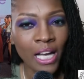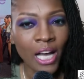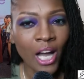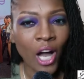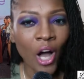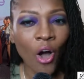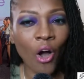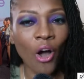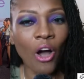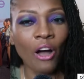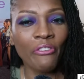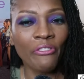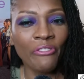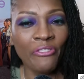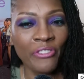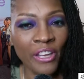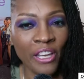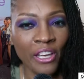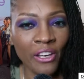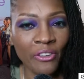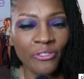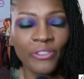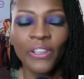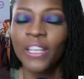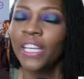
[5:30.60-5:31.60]
or
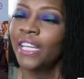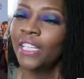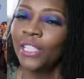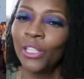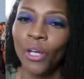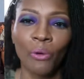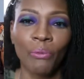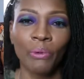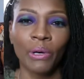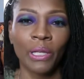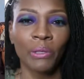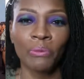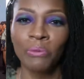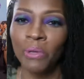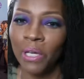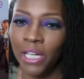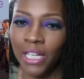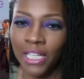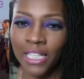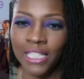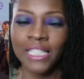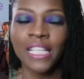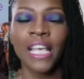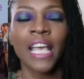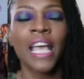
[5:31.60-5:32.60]
Fifth? He didn't know what it
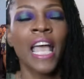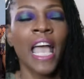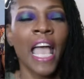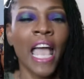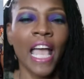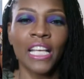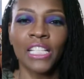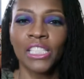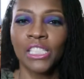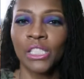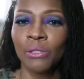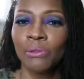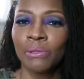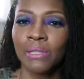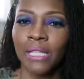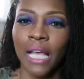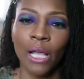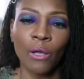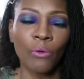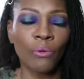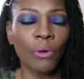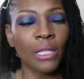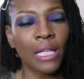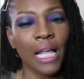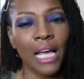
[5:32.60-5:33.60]
was. And she was
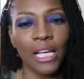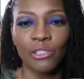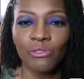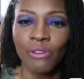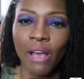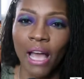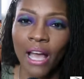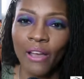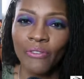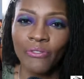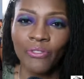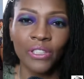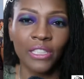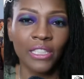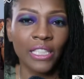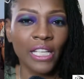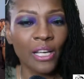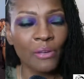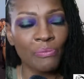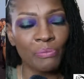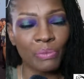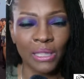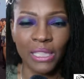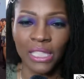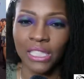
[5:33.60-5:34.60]
like, well, I drive for
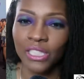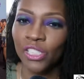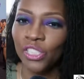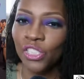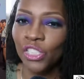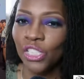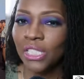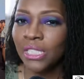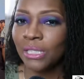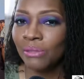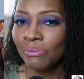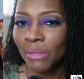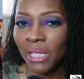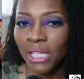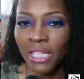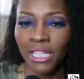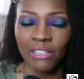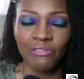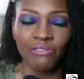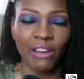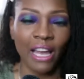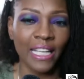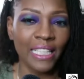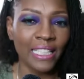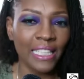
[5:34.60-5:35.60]
Lyft, but this is just me
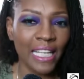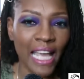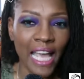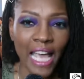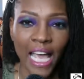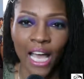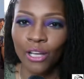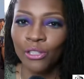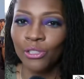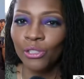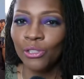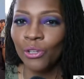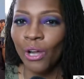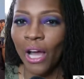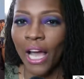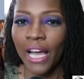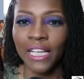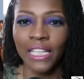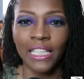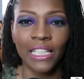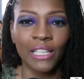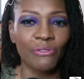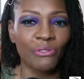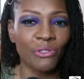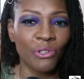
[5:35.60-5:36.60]
right now. I
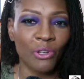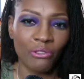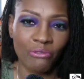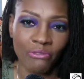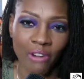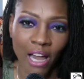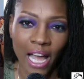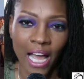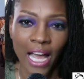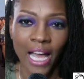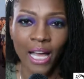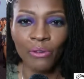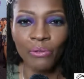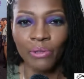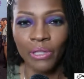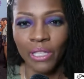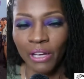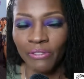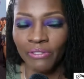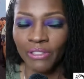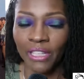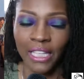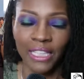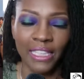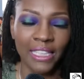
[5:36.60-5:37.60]
can give you a ride,
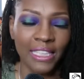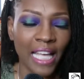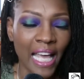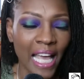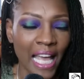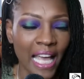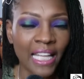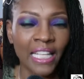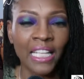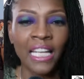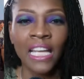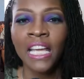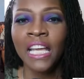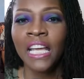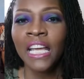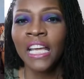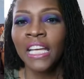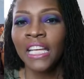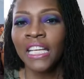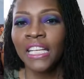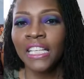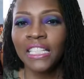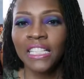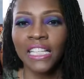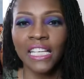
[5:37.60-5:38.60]
whatever like that.
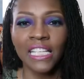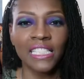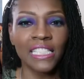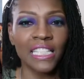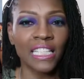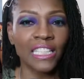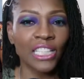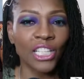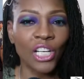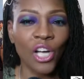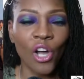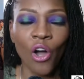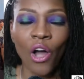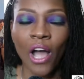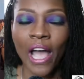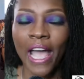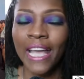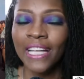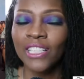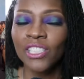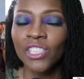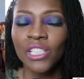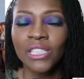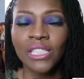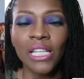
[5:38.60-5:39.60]
He gets in the car
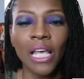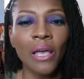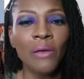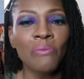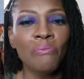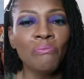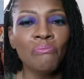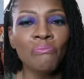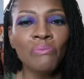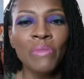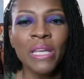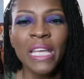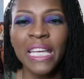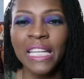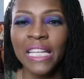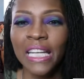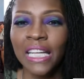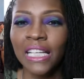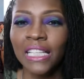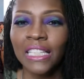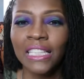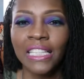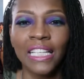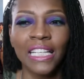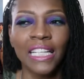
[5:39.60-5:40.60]
and just
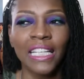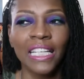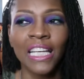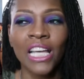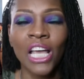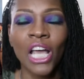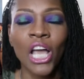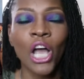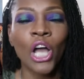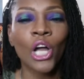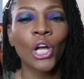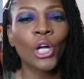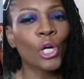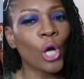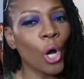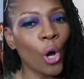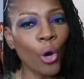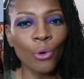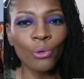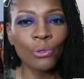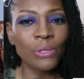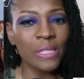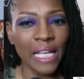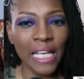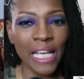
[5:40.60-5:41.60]
immediately
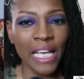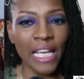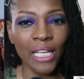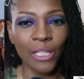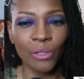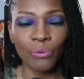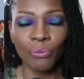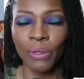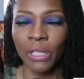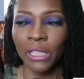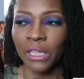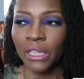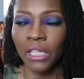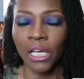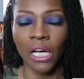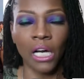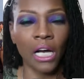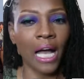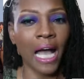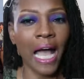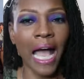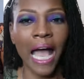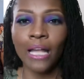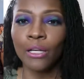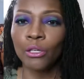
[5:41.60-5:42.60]
goes in with the,
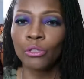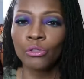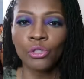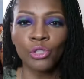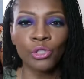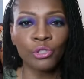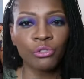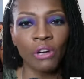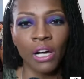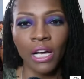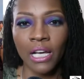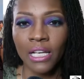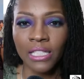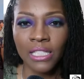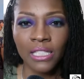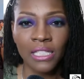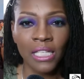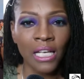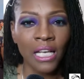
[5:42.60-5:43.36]
I don't trust,